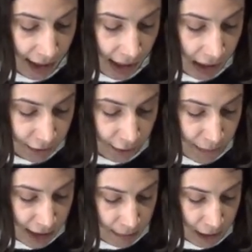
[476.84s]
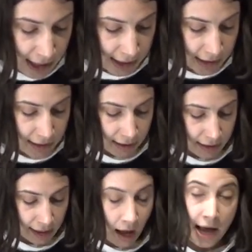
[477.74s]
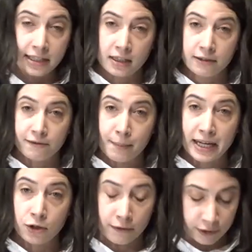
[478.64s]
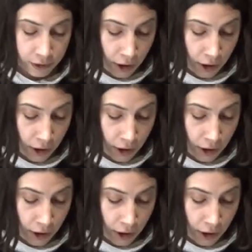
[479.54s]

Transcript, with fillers: It's from this place that the idea for my novel